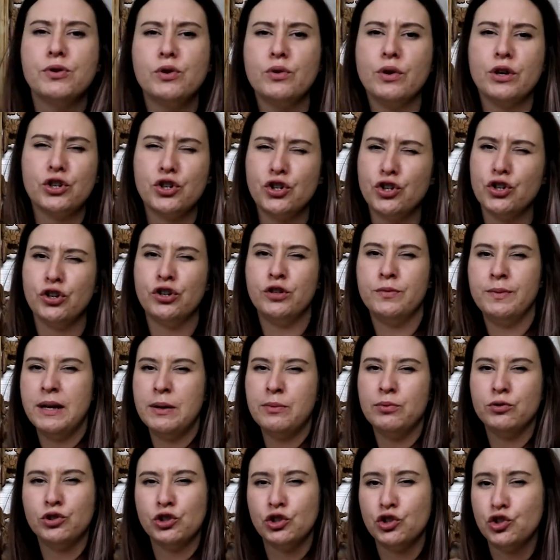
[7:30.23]
you are sure to be
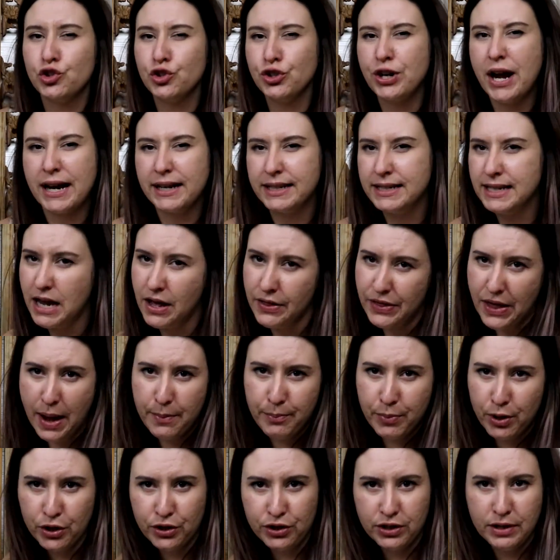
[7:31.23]
able to track down
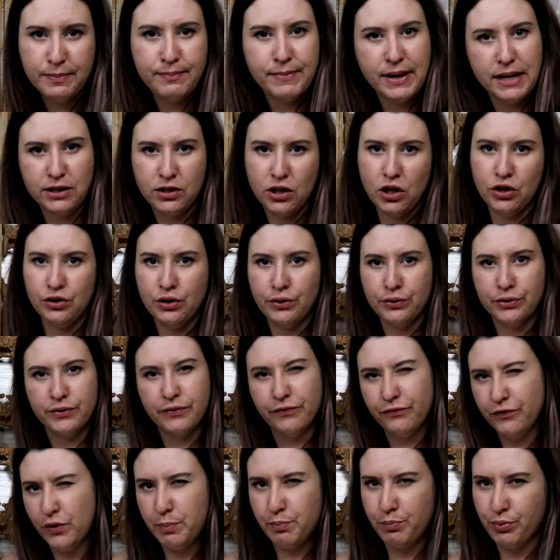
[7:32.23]
that person based on those
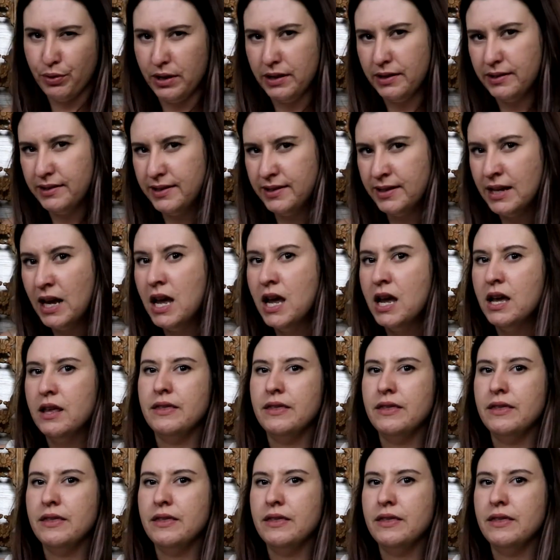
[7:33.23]
footprints.